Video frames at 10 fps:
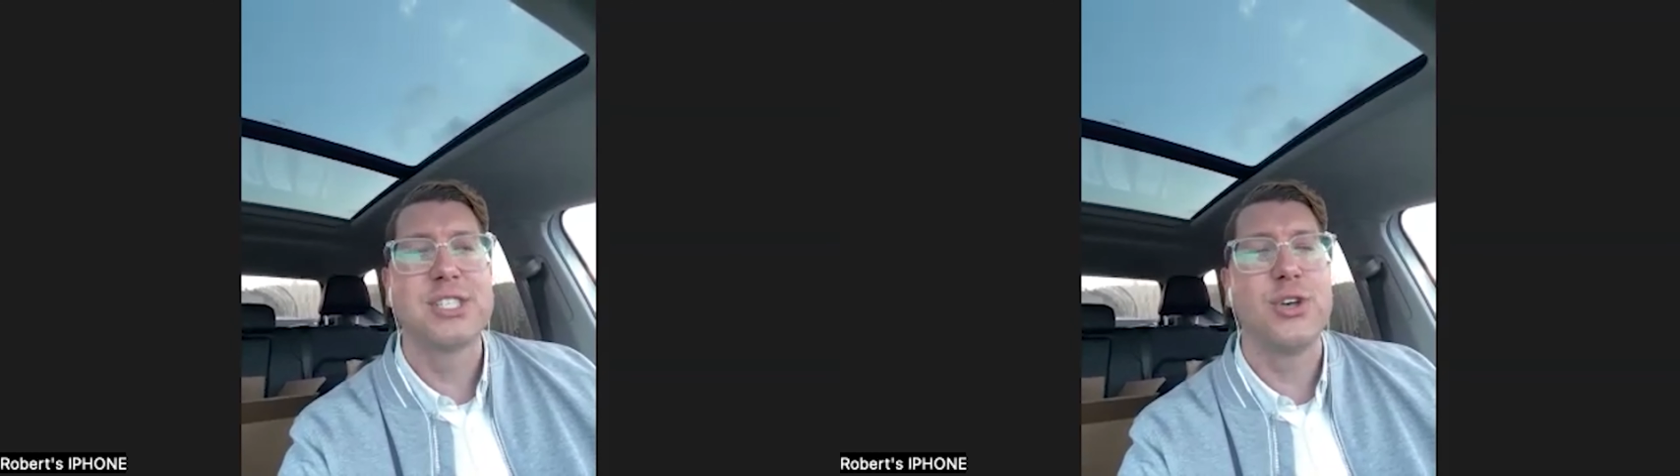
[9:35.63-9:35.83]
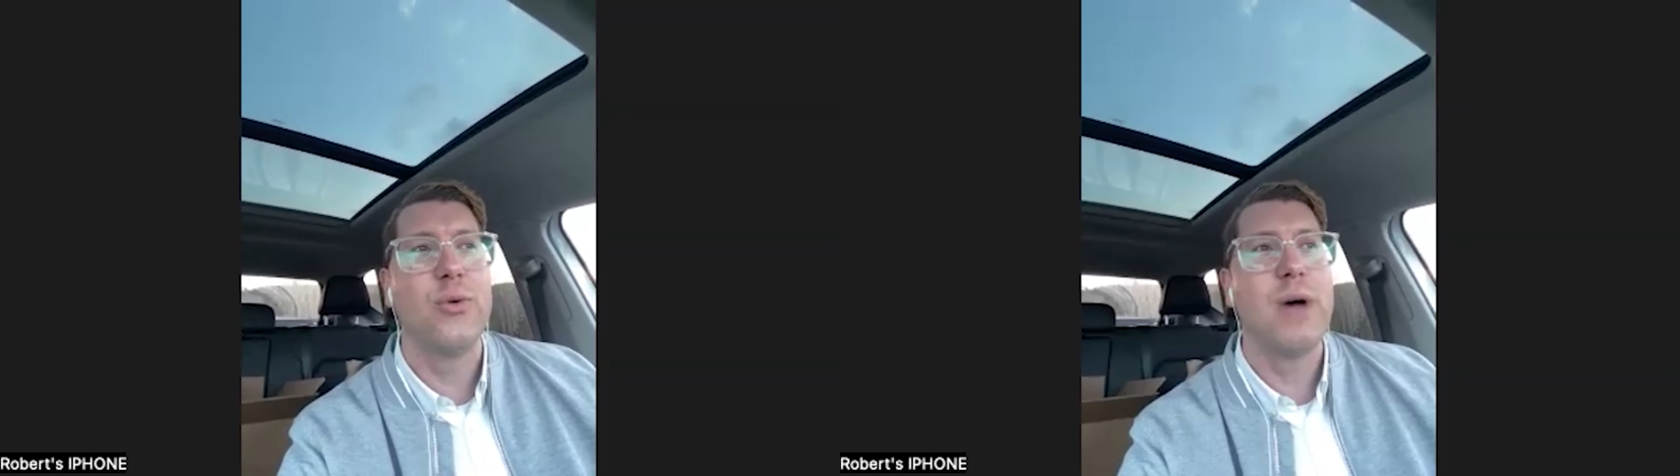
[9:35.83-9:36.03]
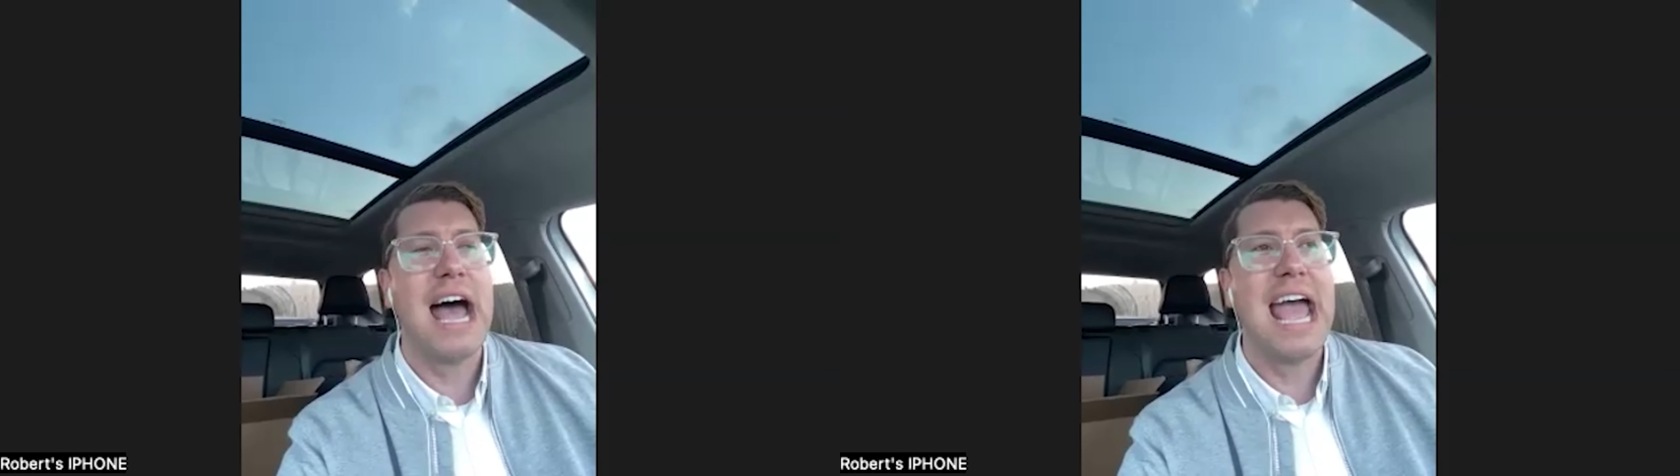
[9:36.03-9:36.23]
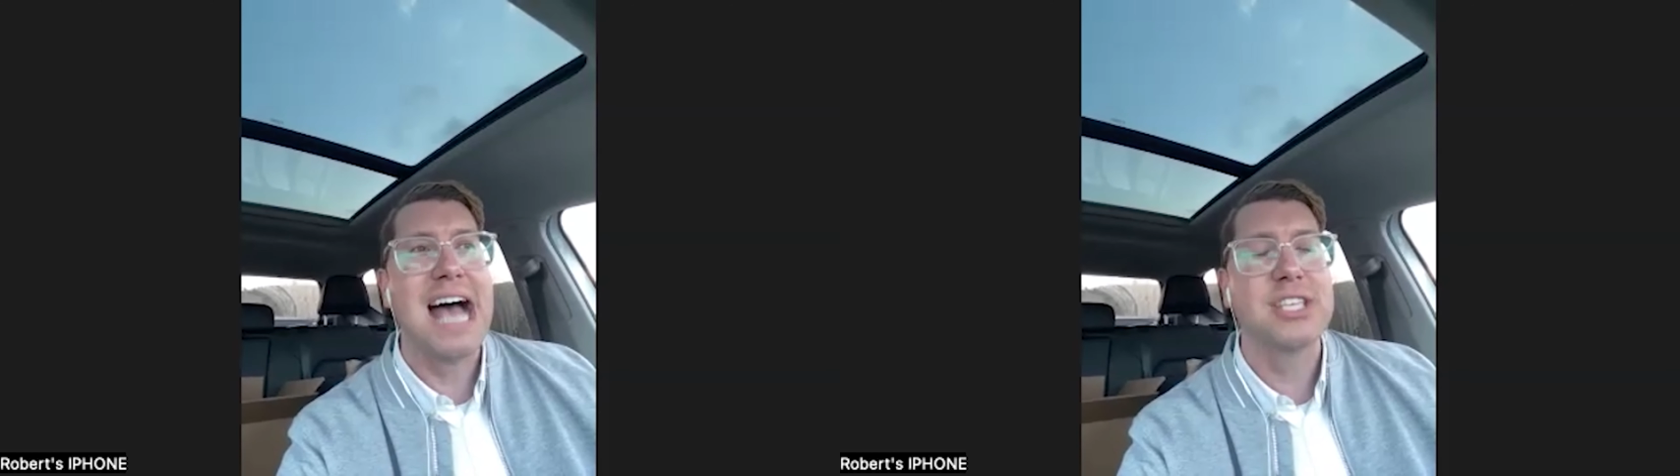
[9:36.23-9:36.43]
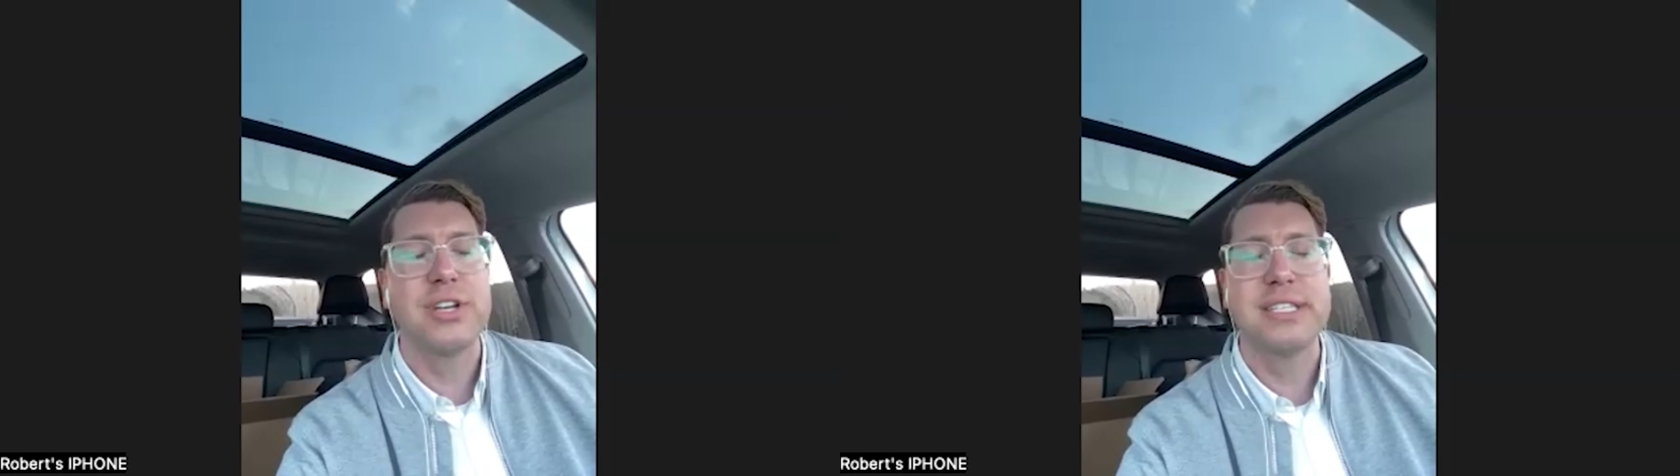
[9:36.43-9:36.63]
So I
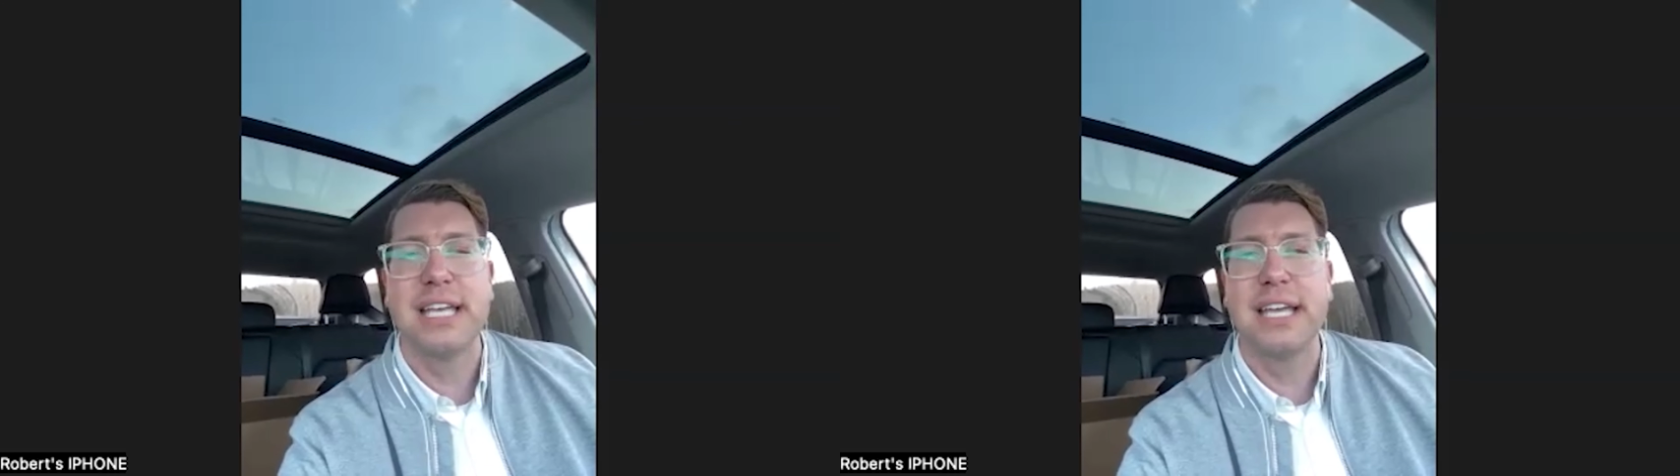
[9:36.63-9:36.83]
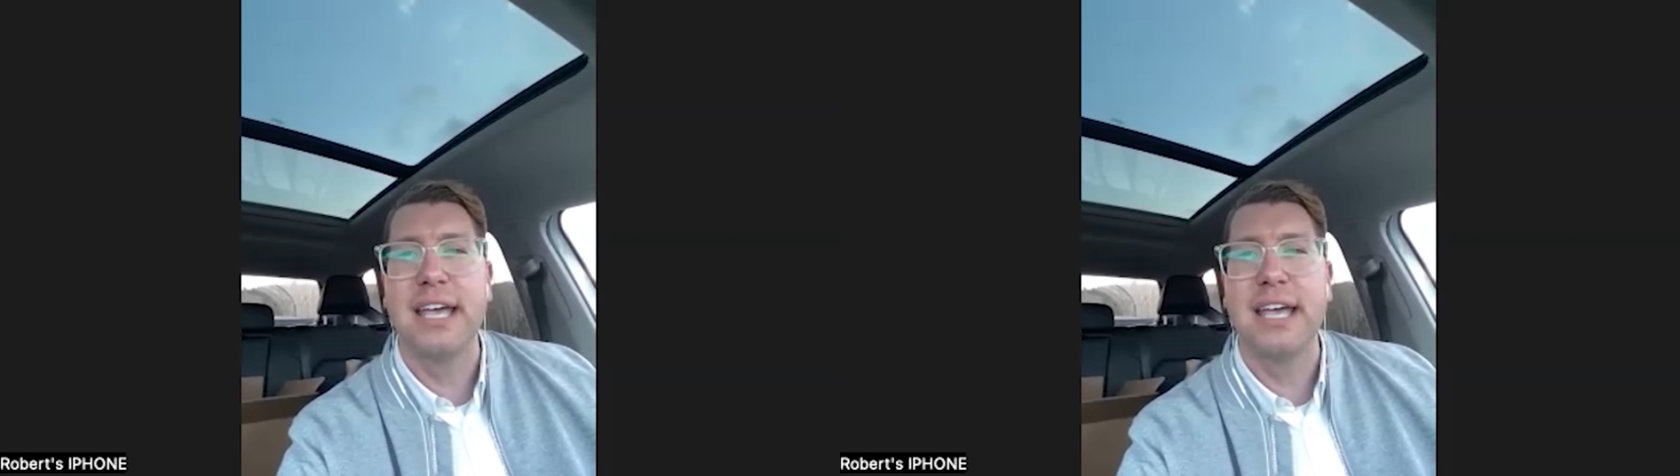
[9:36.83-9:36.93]
asked her, I said,